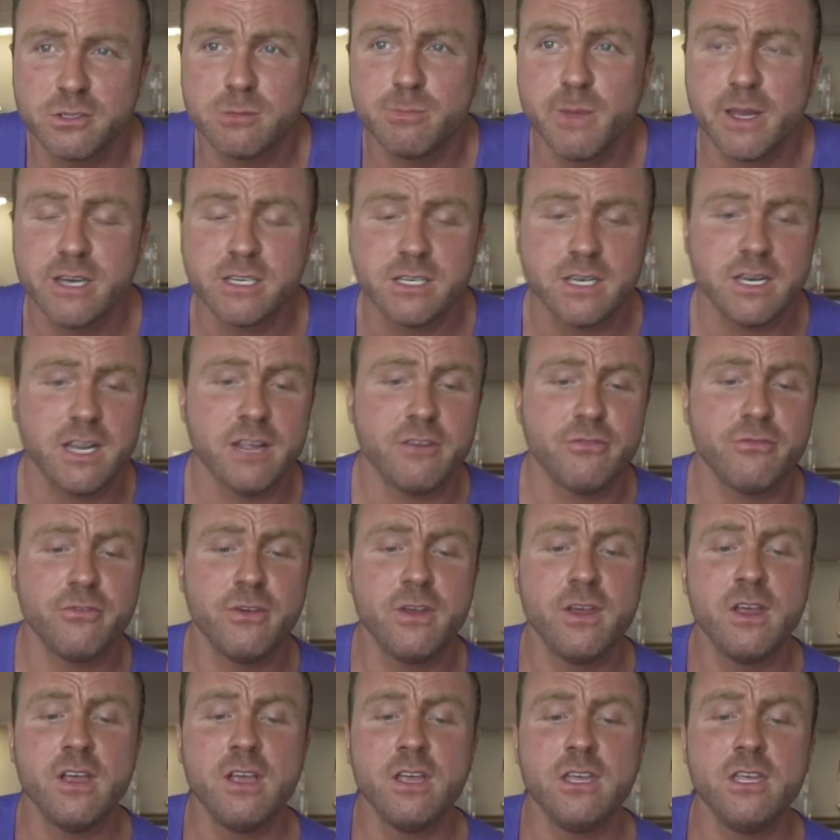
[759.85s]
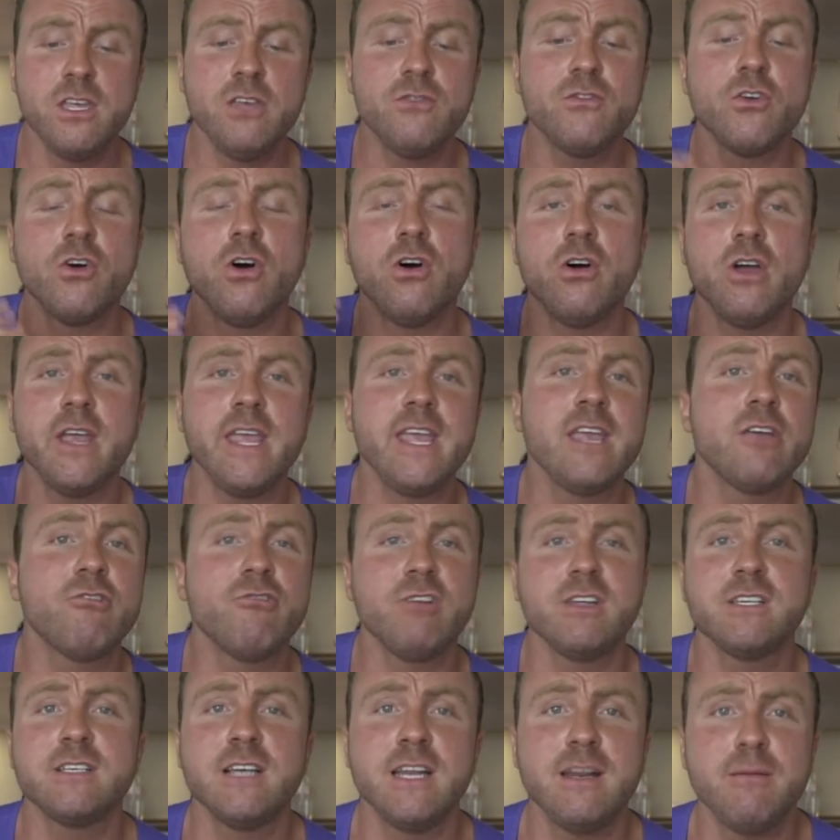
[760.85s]
especially if you've got
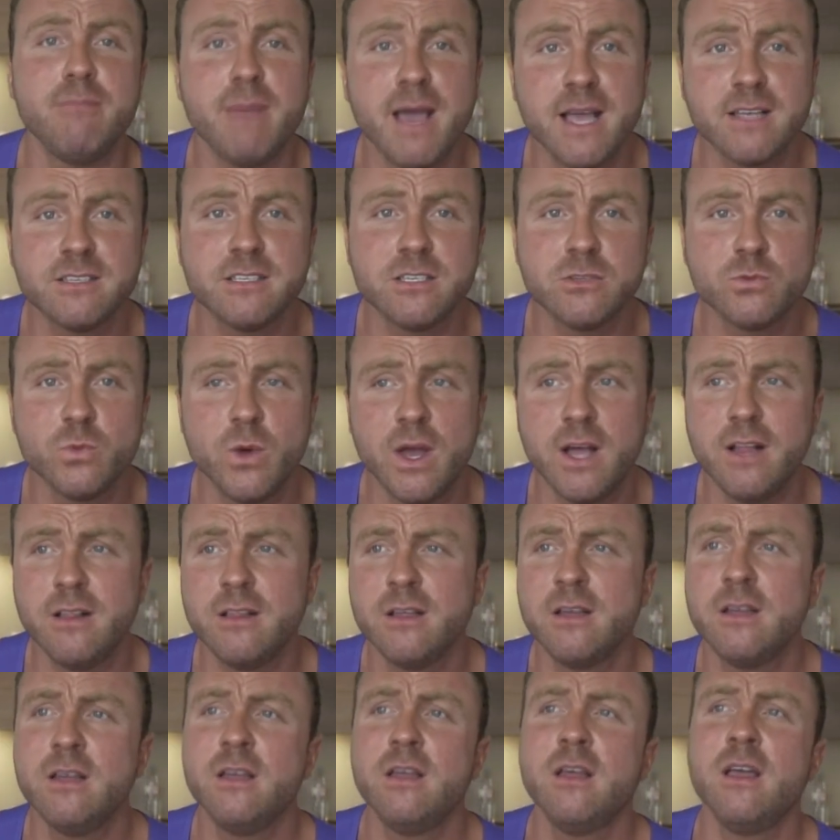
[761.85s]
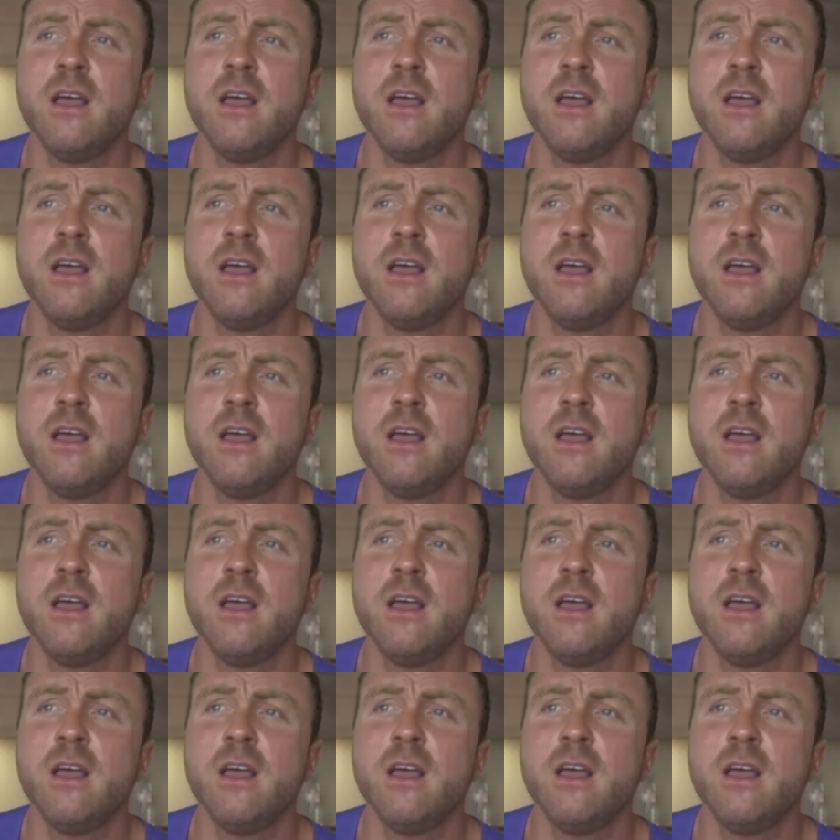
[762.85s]
increased lean mass as well.